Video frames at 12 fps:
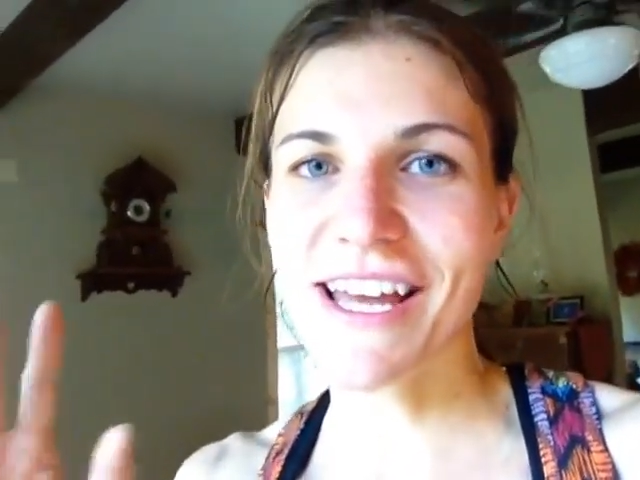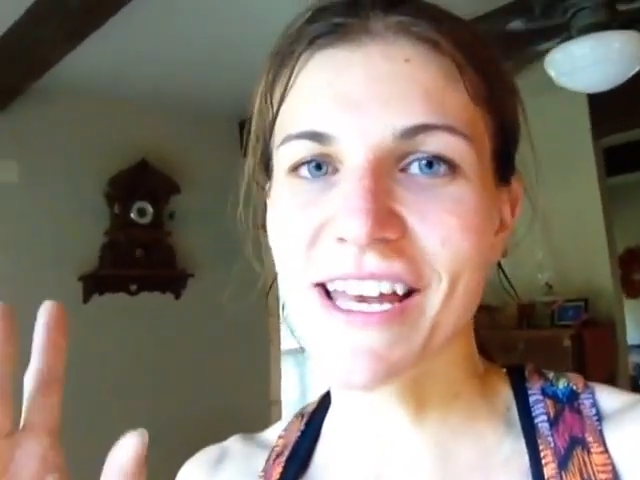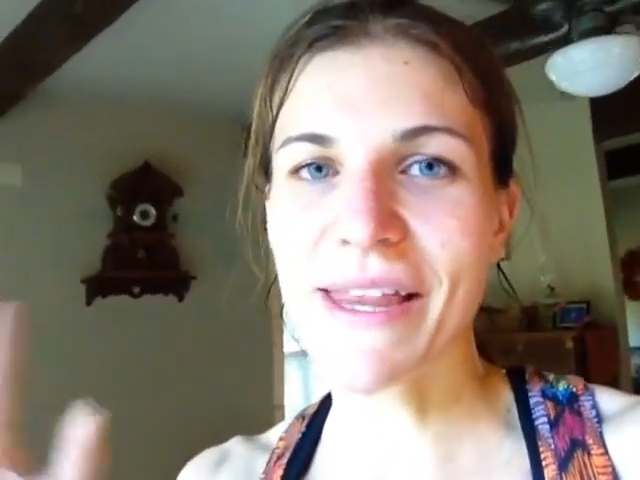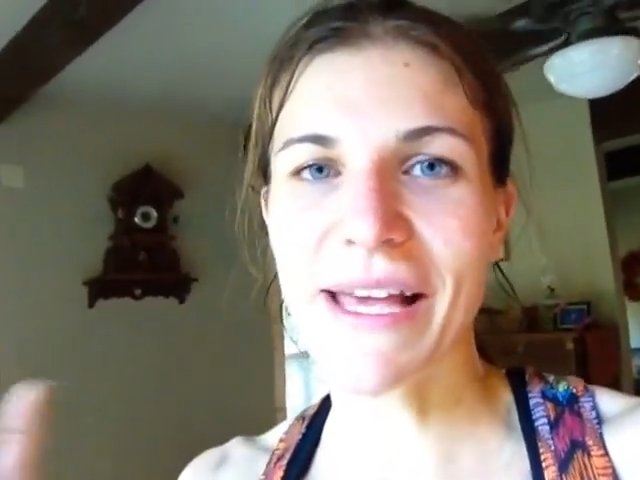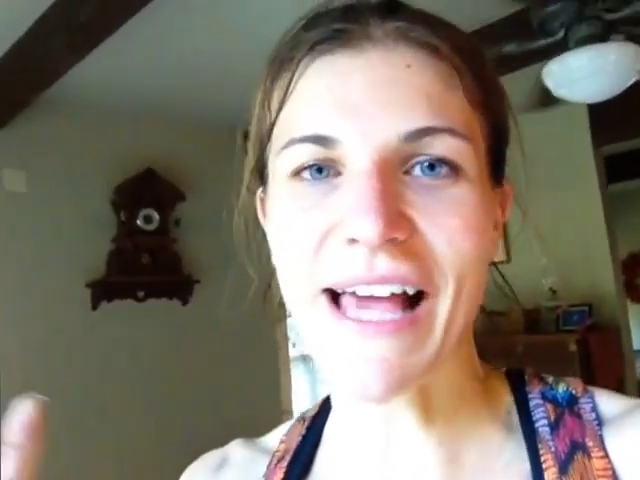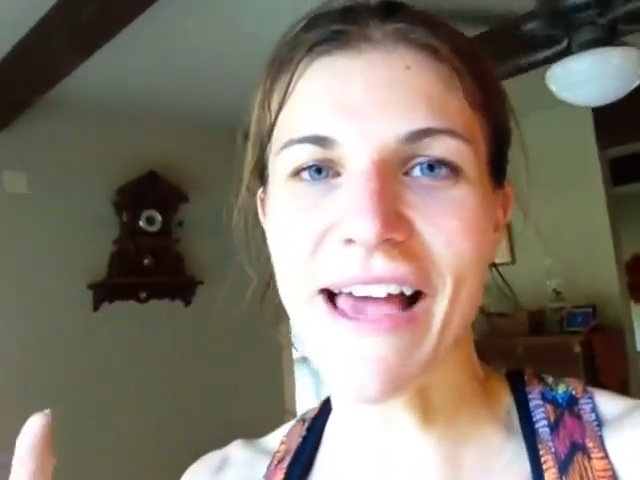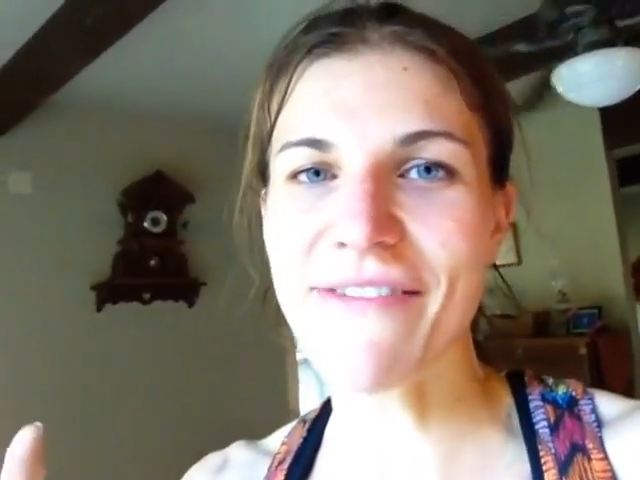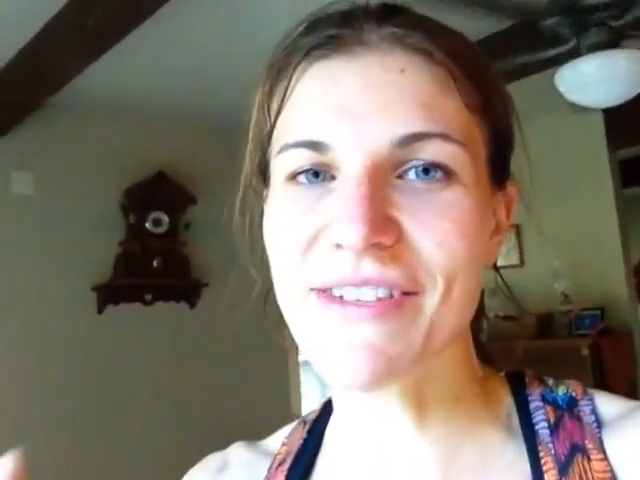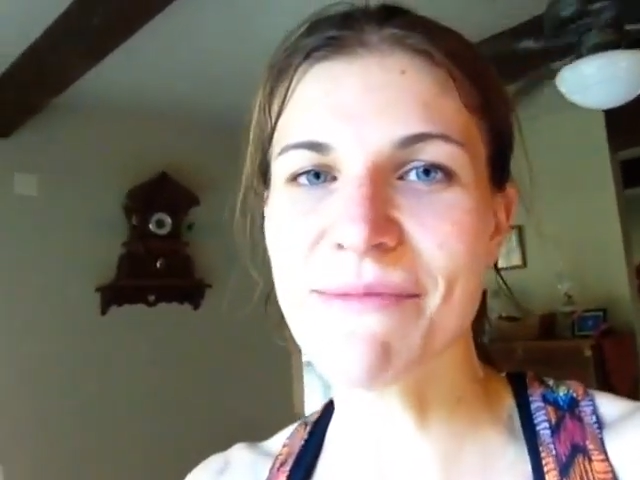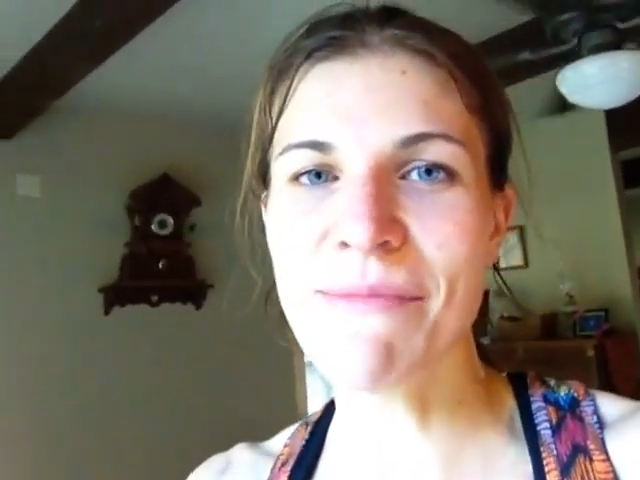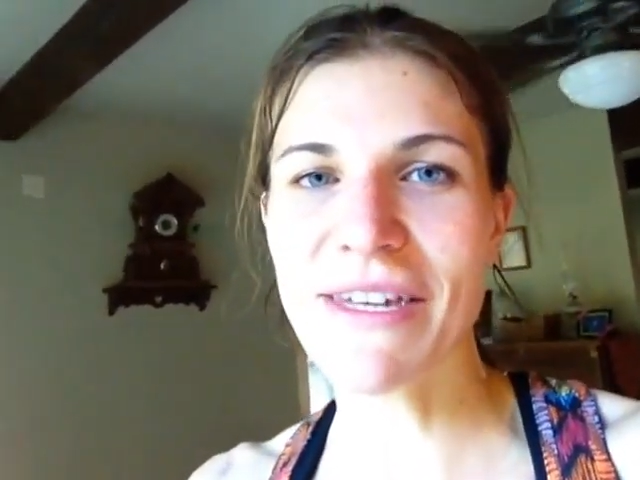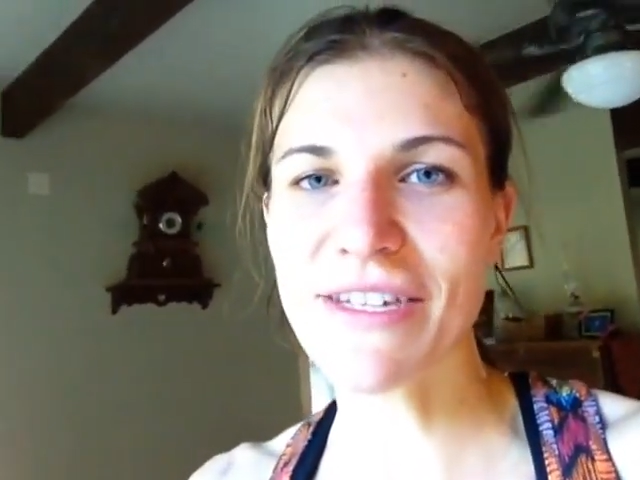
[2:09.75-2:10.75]
kind of like I have
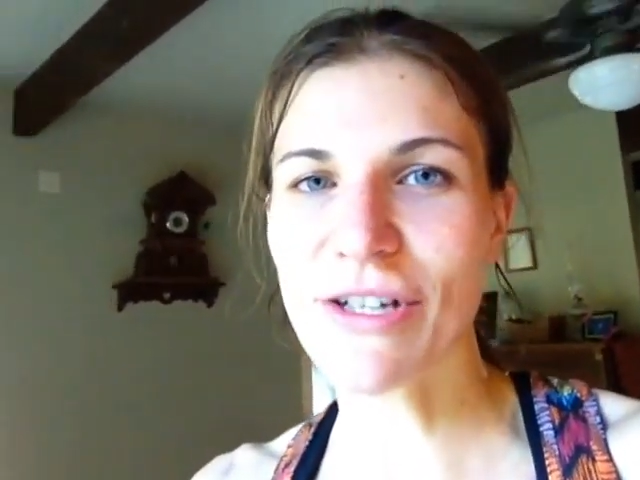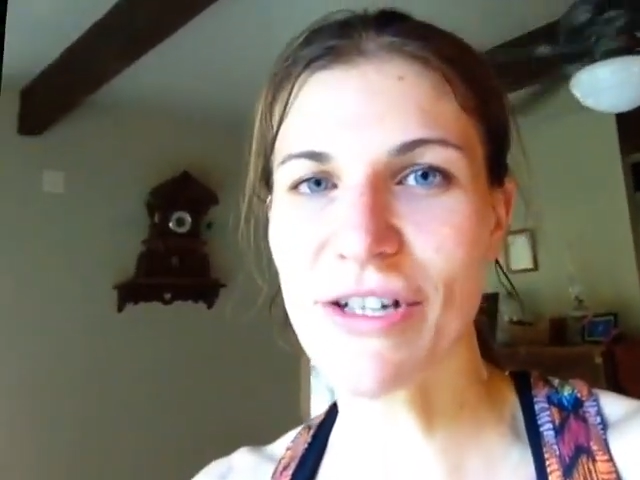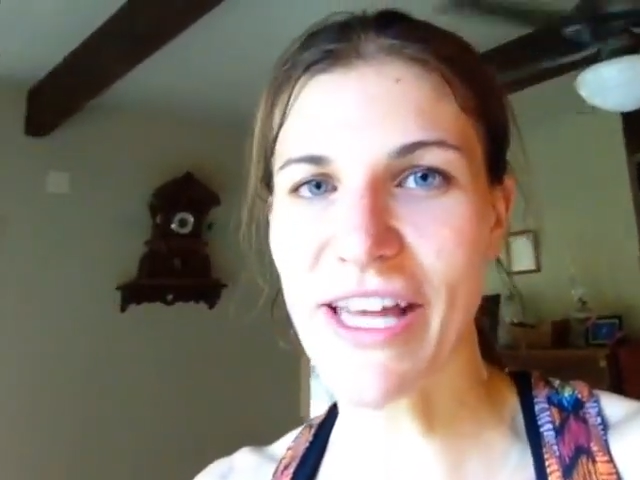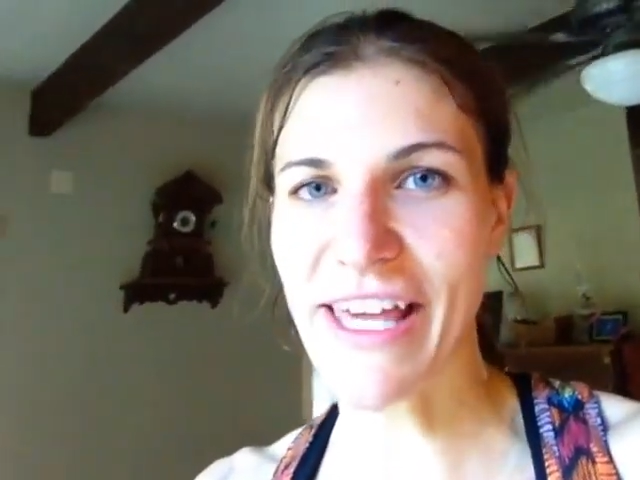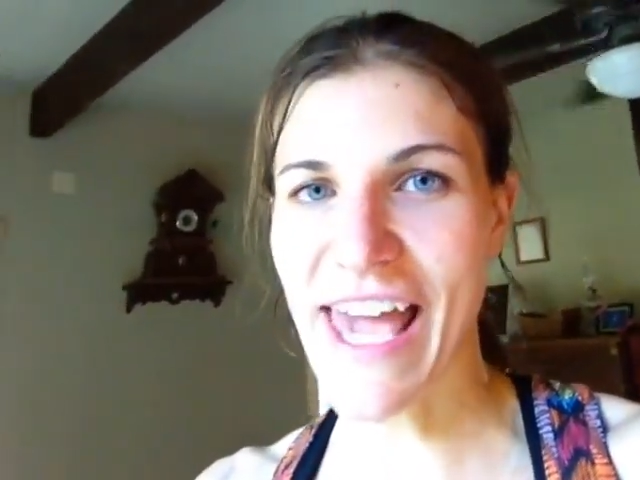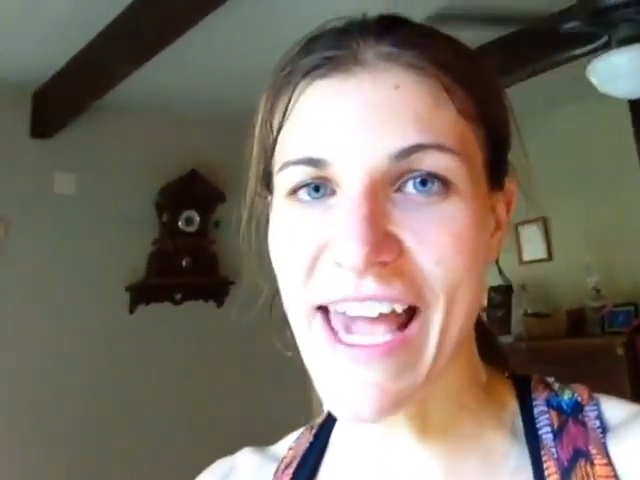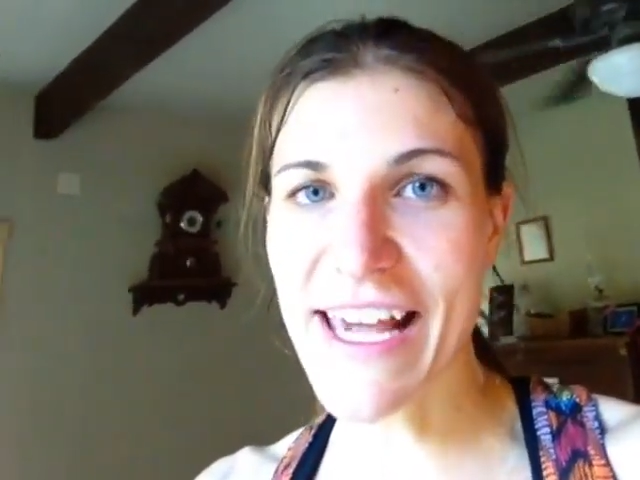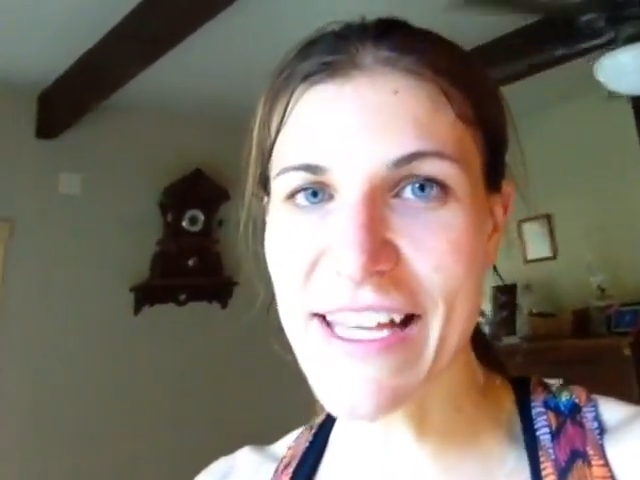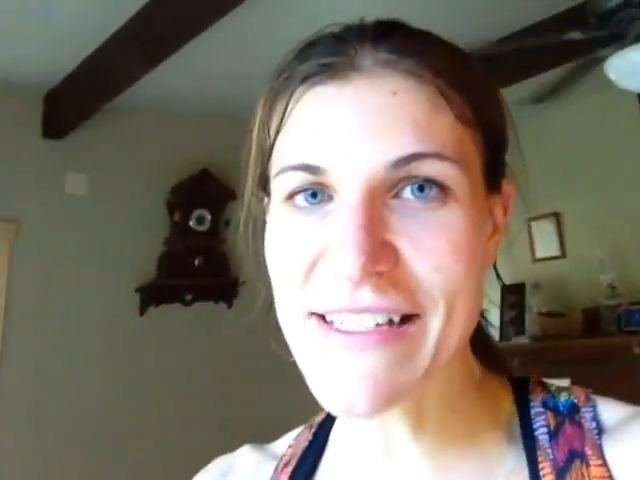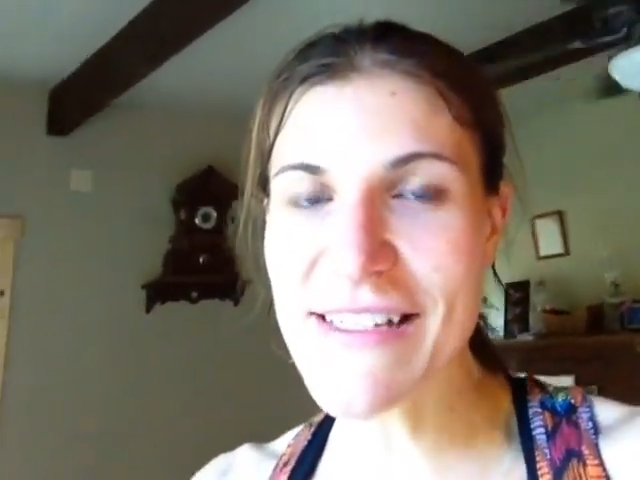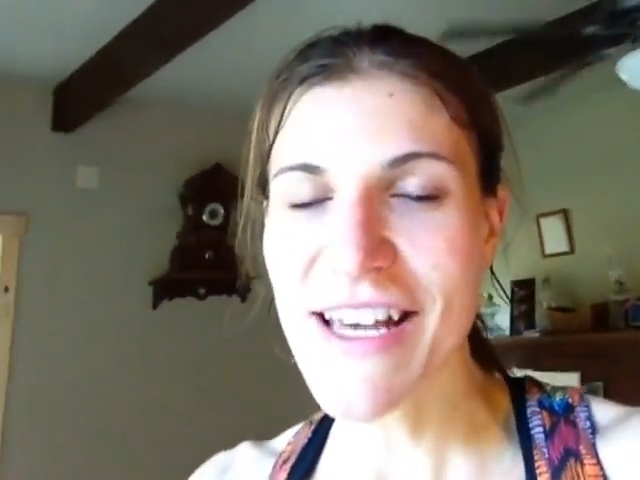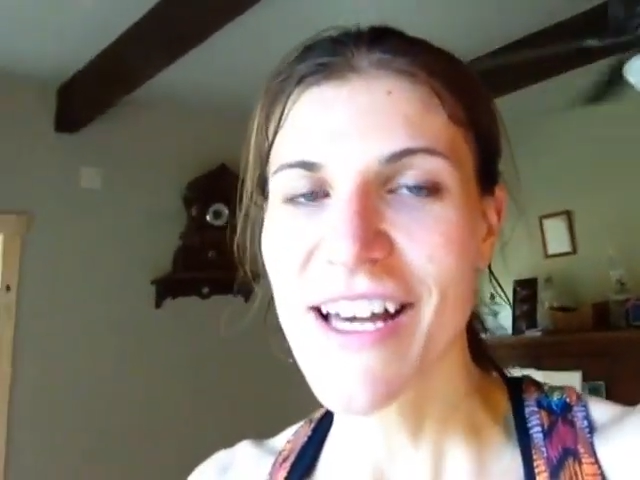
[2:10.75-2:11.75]
this mental like
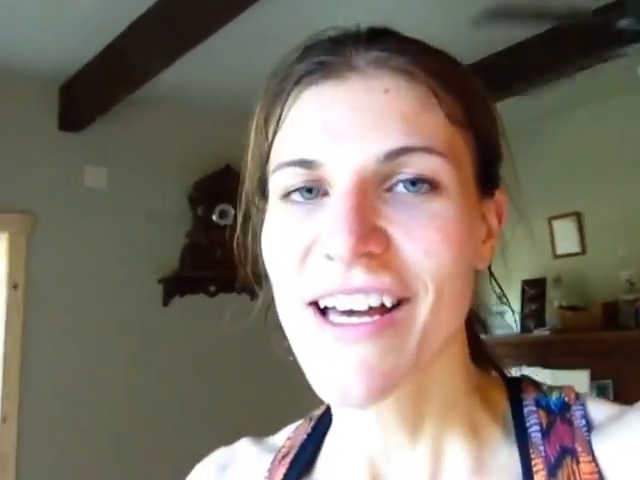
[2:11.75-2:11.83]
haze.